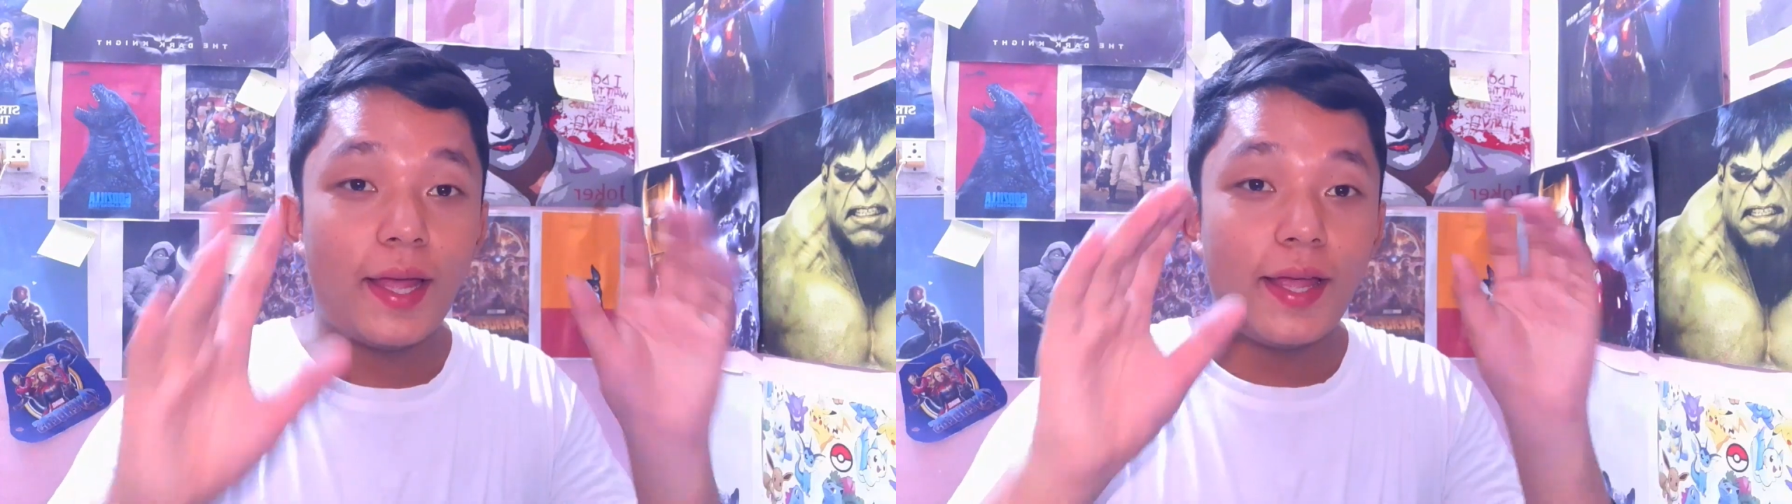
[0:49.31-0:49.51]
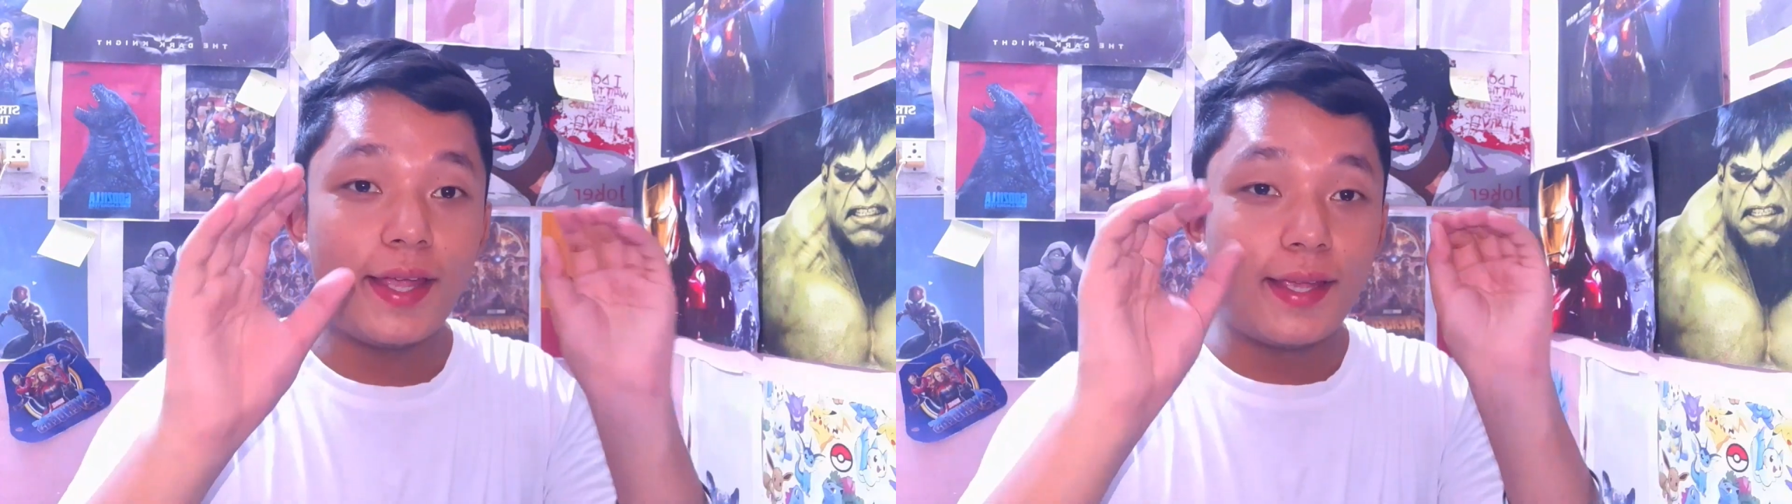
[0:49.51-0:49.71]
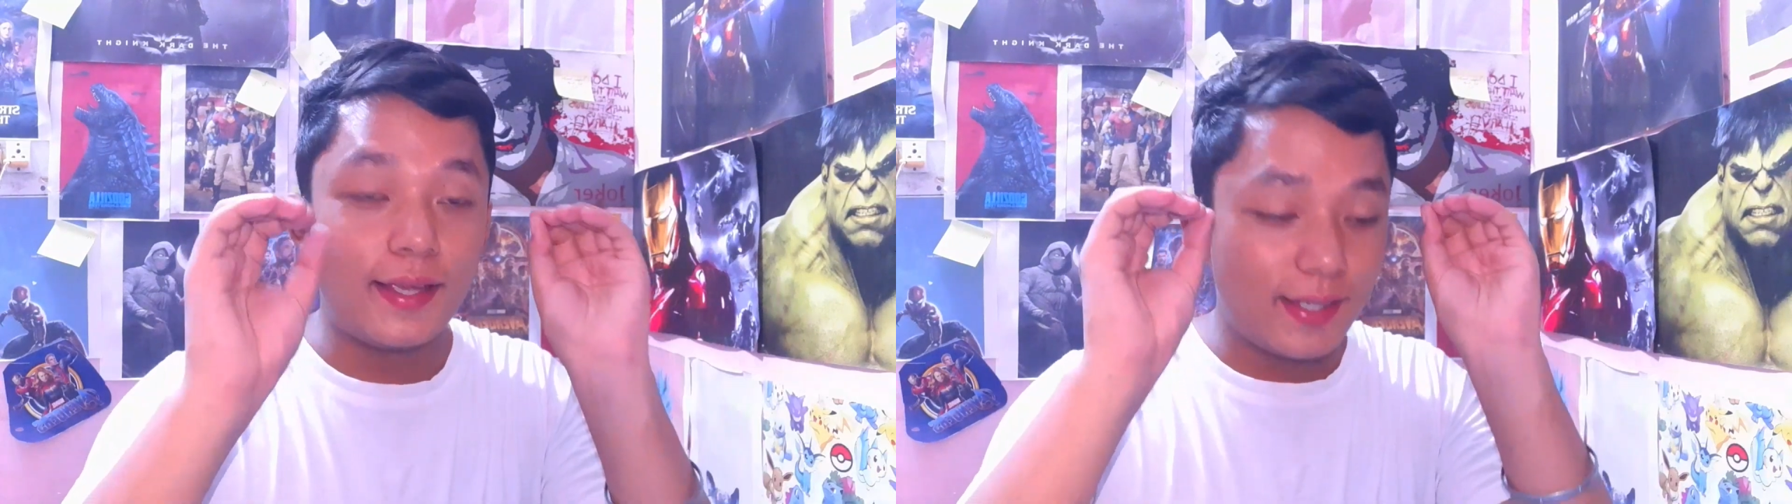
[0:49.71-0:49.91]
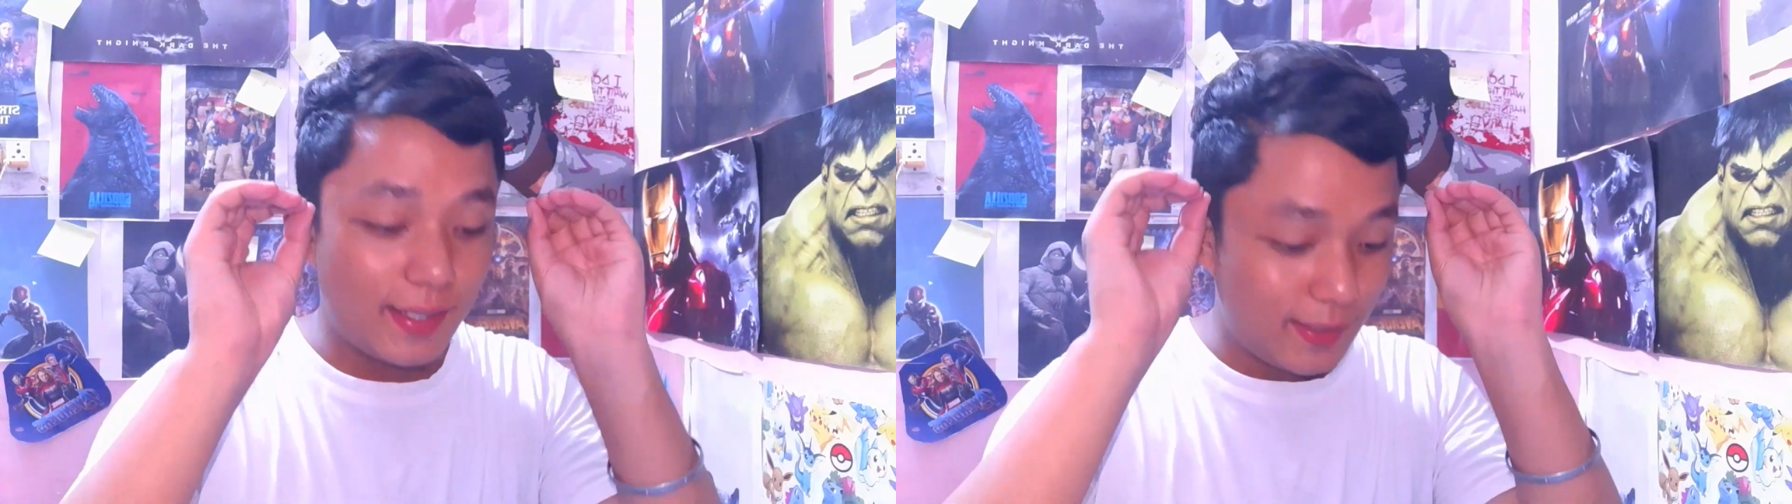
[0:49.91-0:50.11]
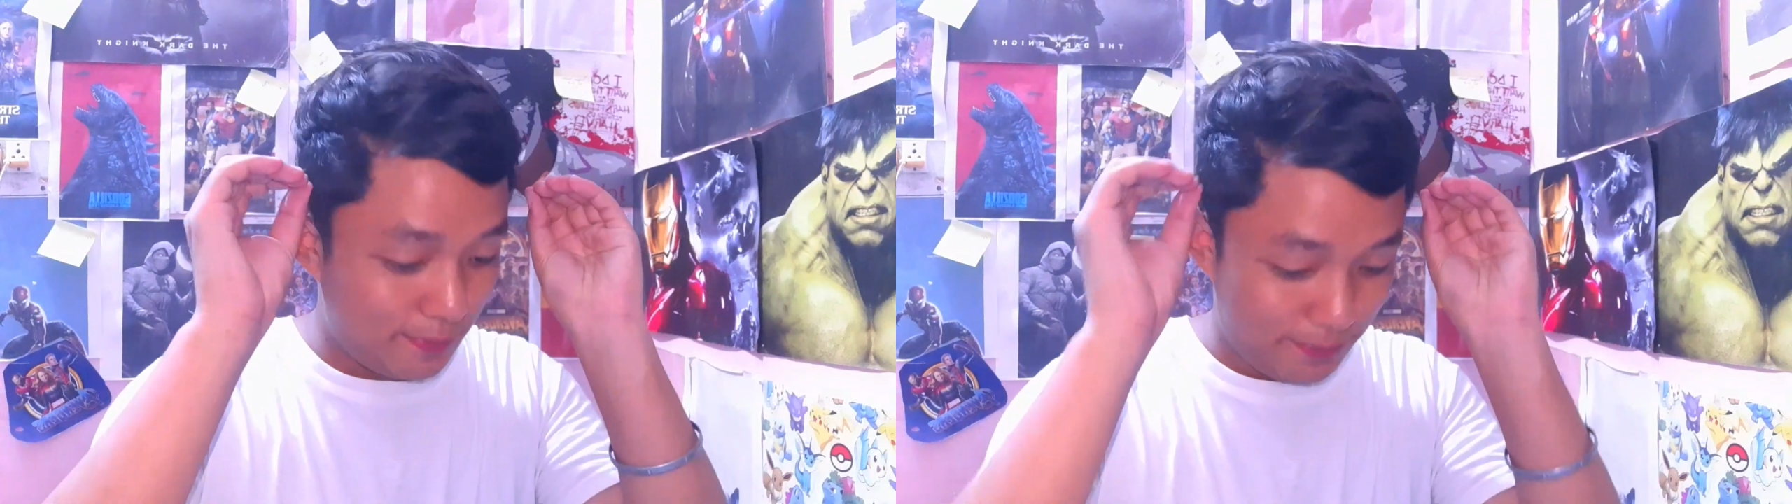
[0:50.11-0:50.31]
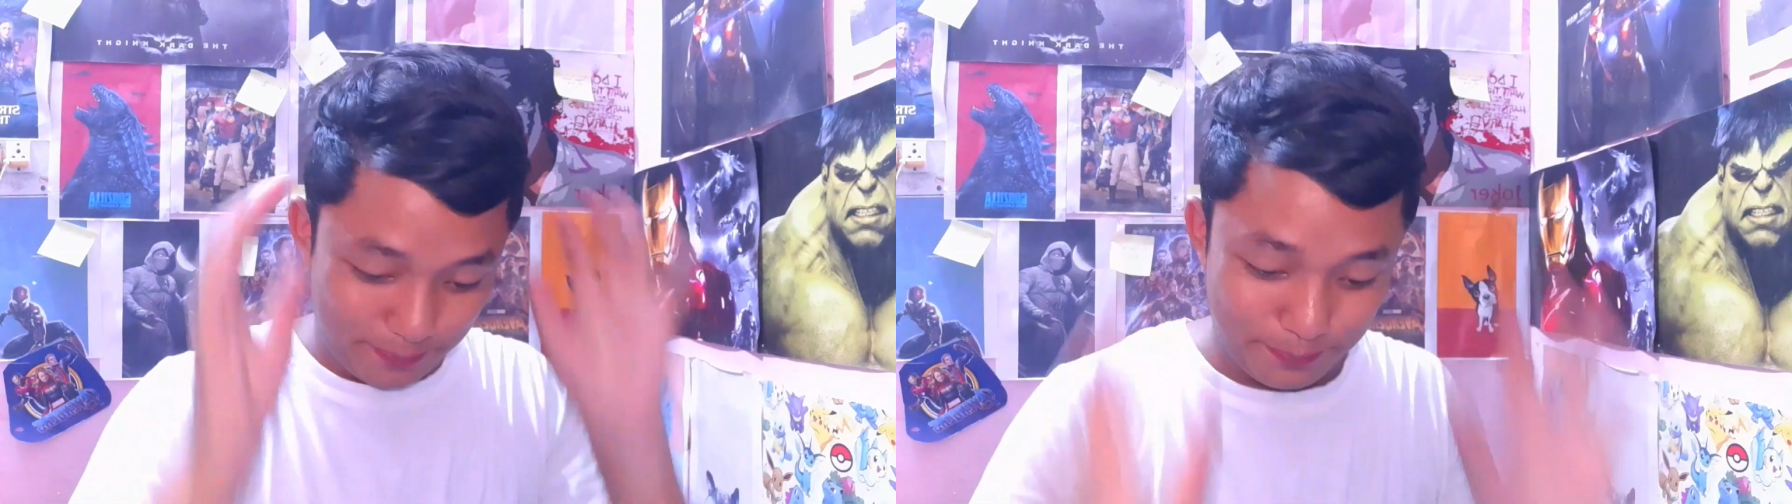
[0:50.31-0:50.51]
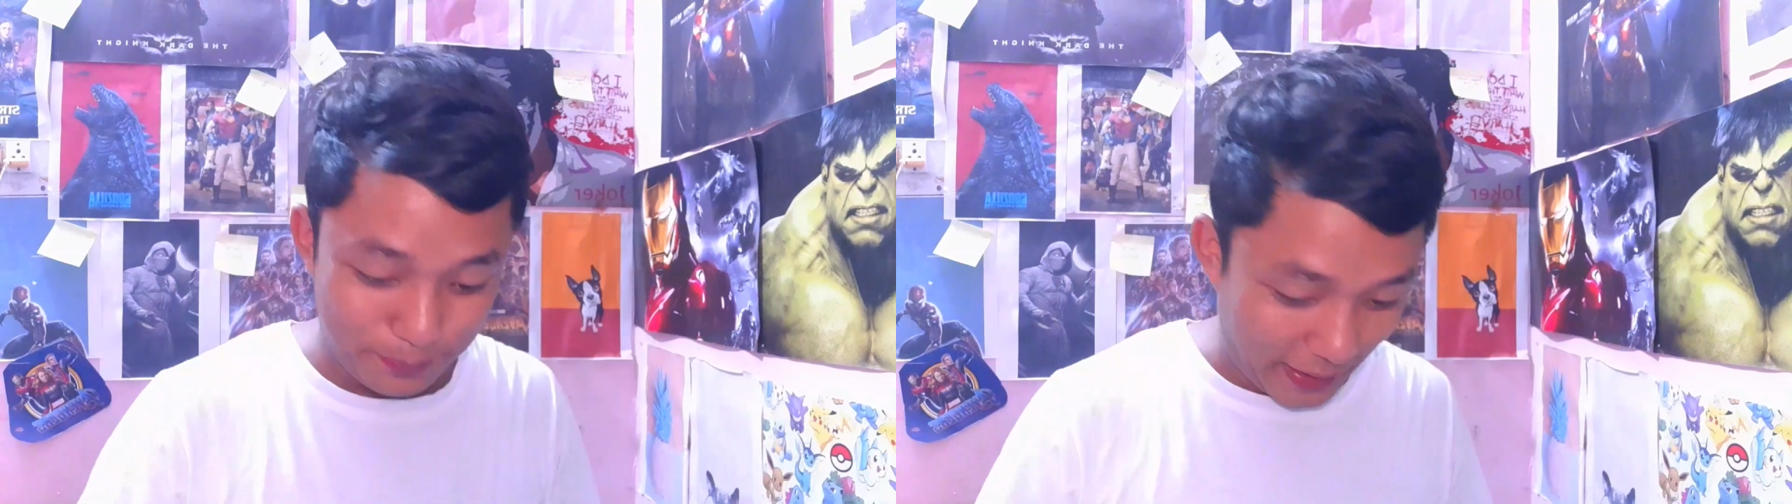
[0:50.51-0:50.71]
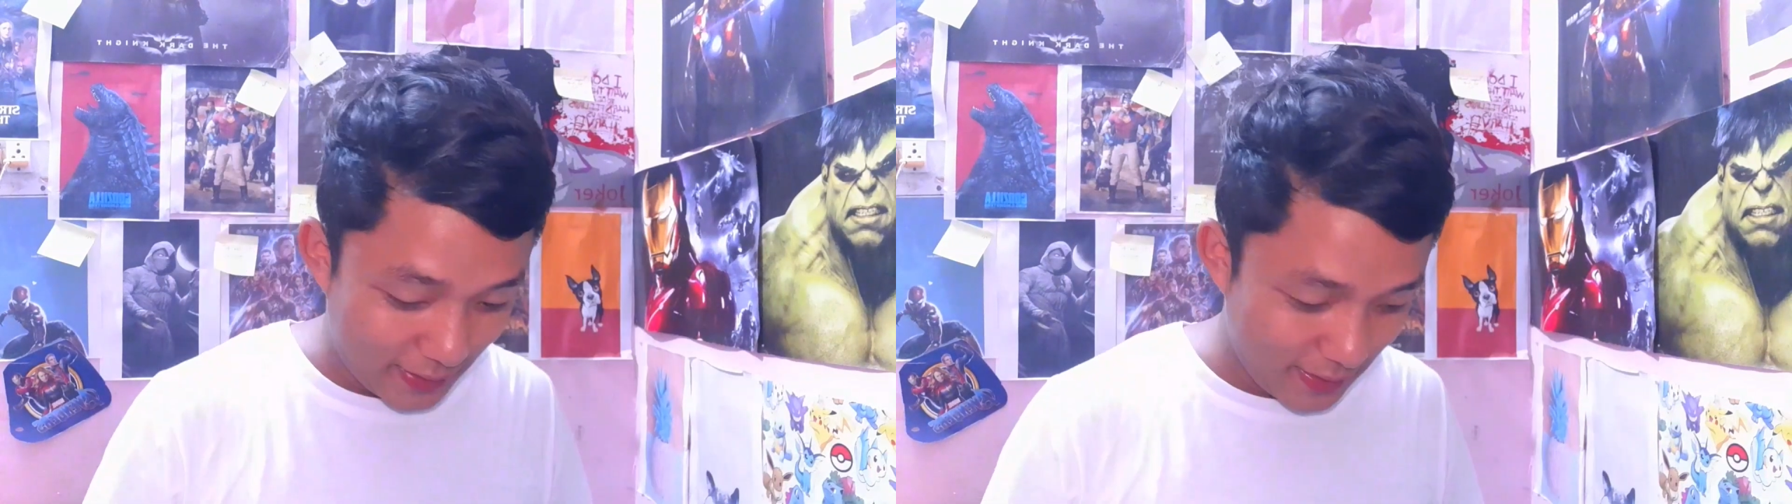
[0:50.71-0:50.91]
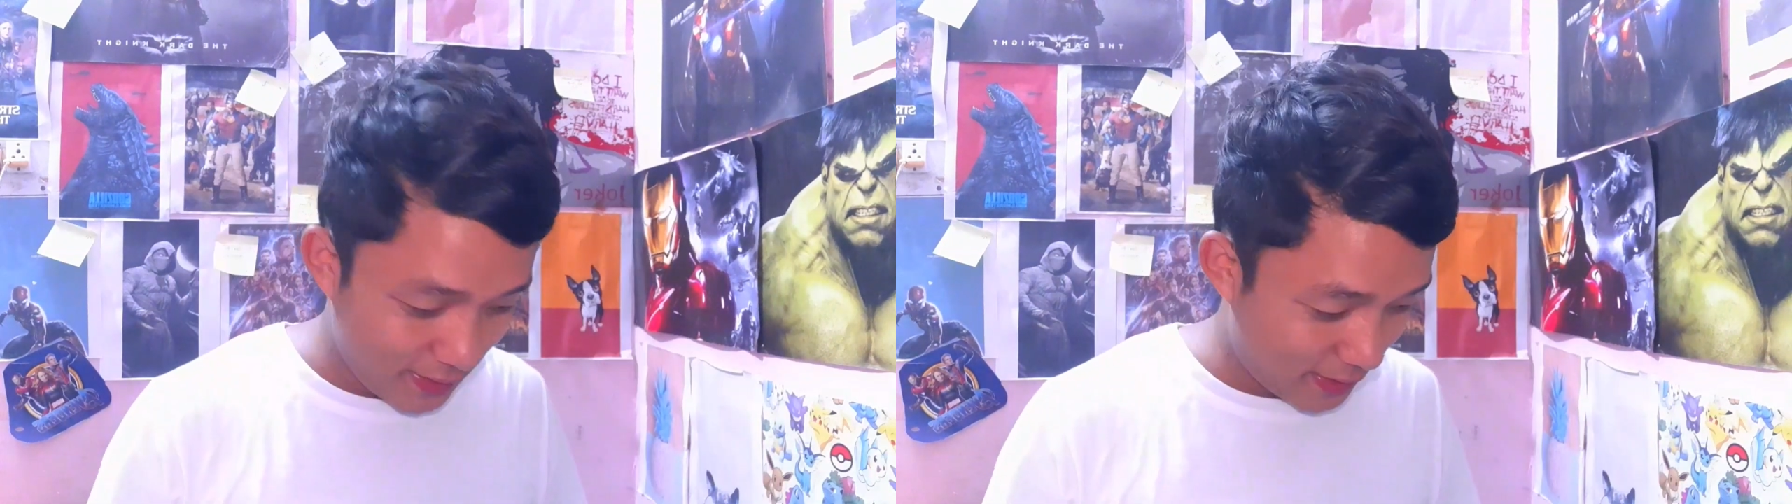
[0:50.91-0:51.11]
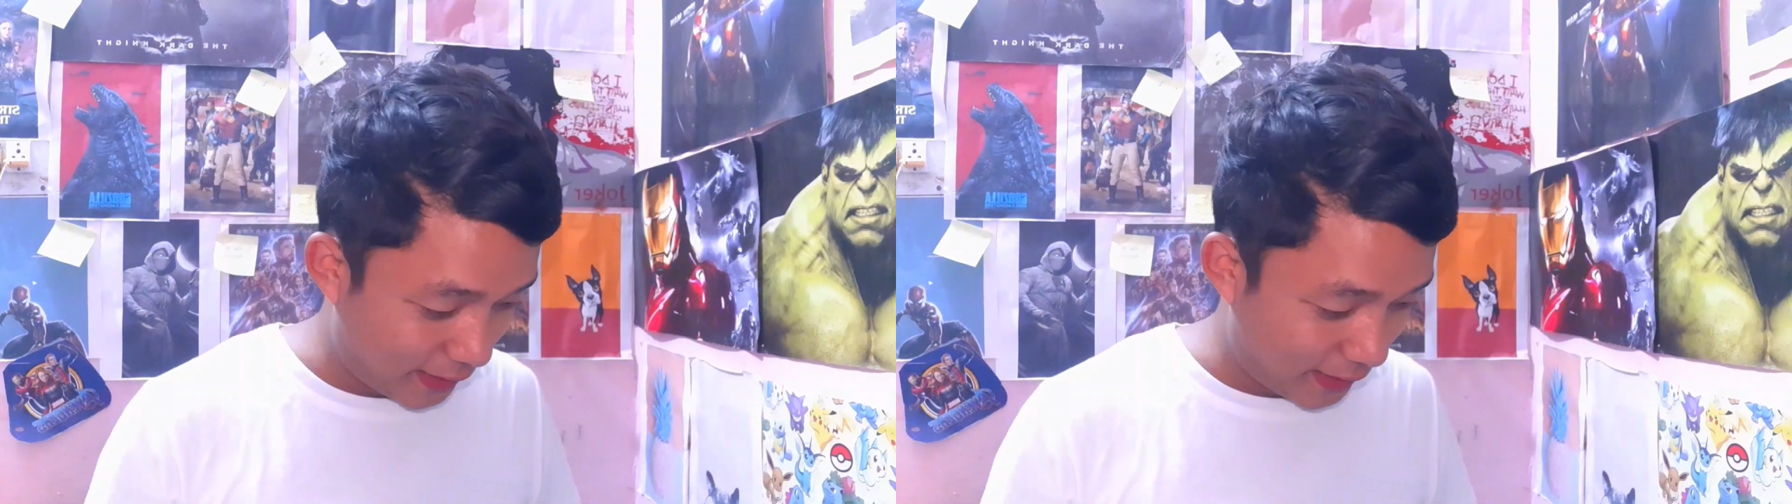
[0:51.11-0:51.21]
I make this.